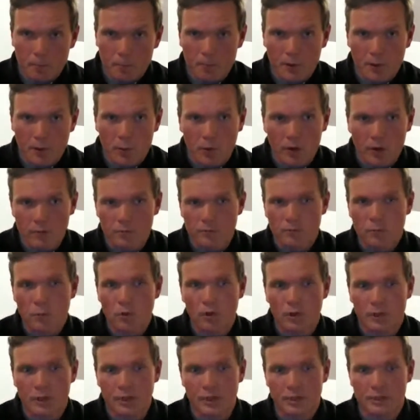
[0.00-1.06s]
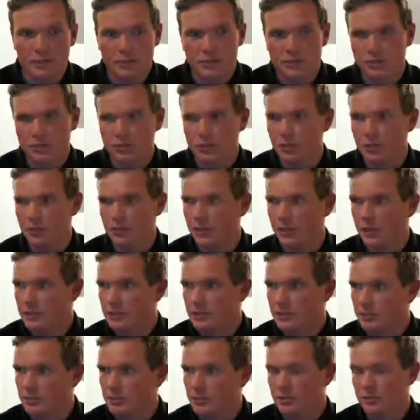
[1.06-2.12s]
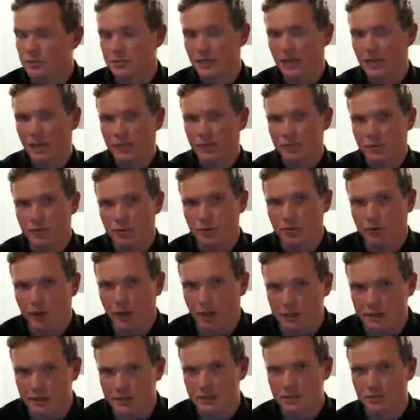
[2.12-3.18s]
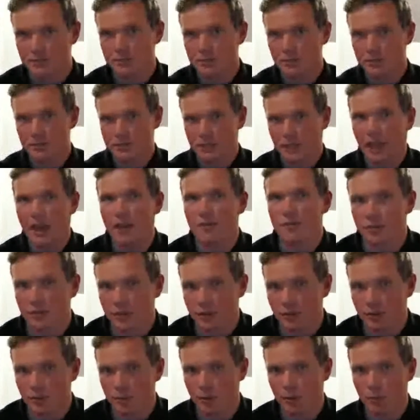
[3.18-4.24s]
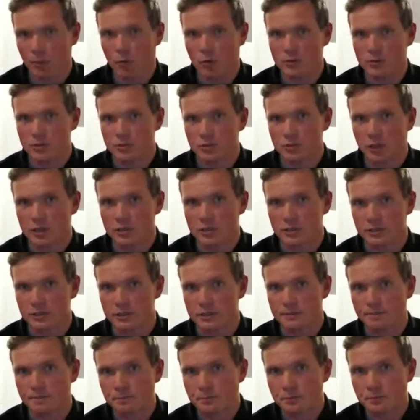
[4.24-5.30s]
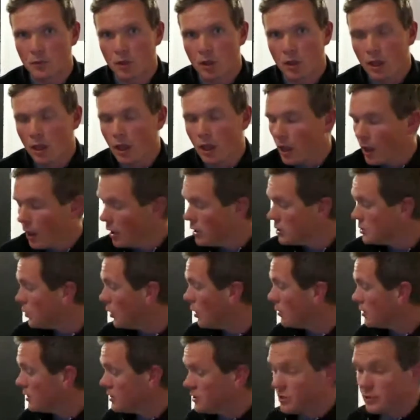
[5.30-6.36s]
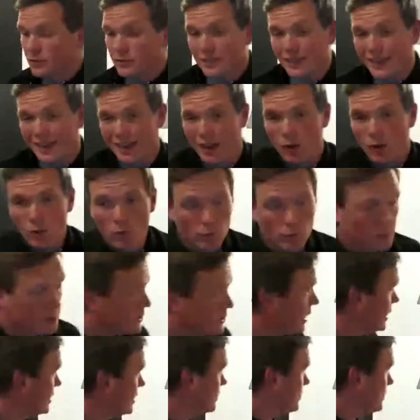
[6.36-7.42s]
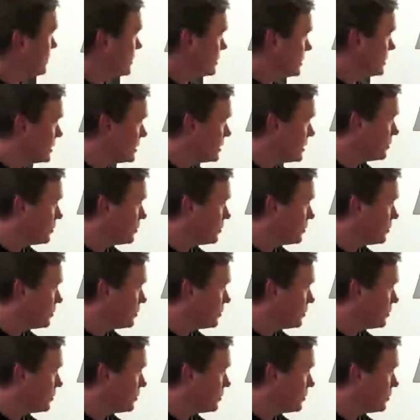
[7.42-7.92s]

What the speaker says: But when I'm working in studio, sometimes you have to direct and sometimes you have to give a bit more instruction. So what I'm going to do now, with Jasmine's